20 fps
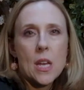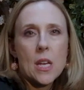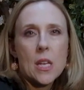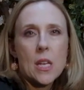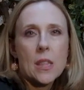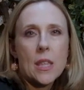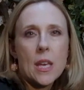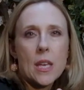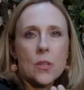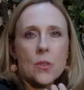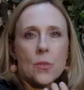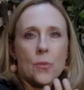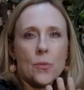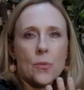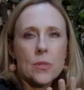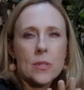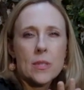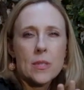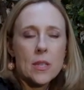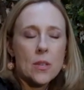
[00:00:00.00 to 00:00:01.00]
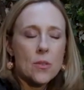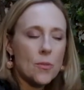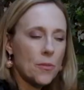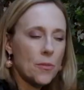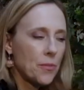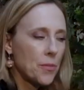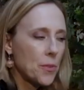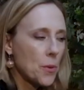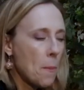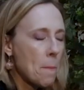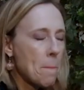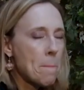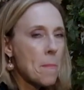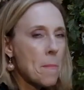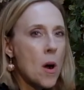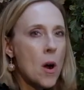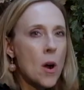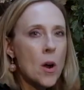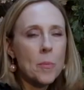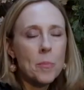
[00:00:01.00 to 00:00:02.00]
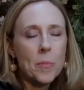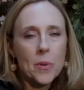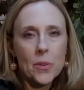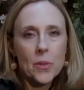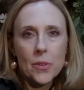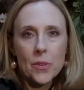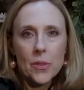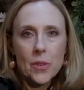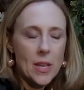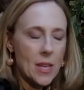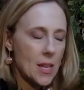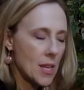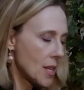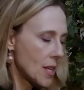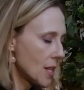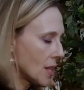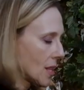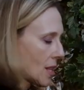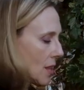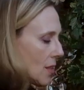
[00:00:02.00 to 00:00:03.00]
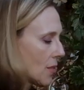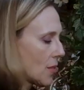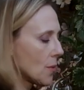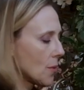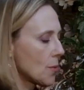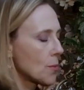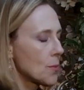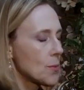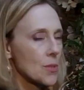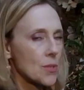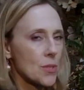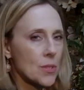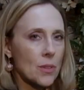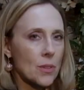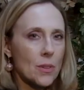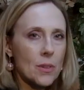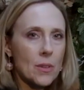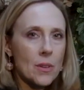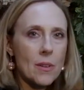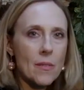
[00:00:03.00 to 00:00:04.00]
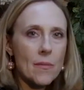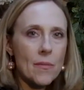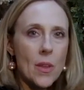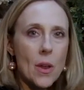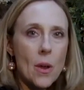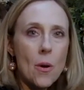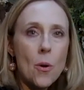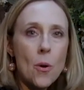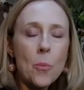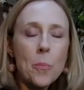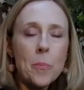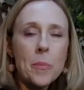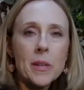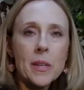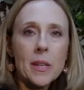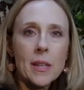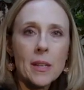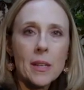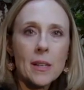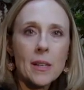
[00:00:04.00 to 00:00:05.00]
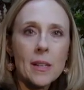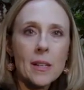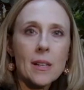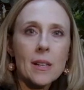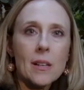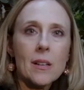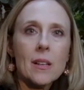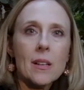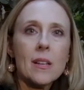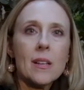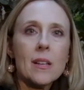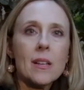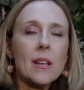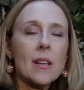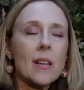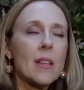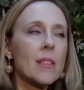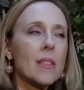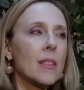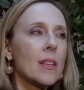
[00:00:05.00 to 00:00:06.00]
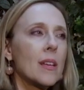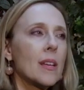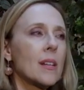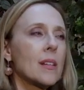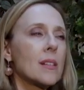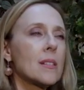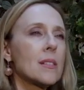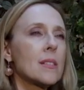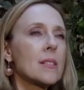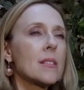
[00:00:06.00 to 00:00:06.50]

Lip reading: that you see or feel marble in those opening things.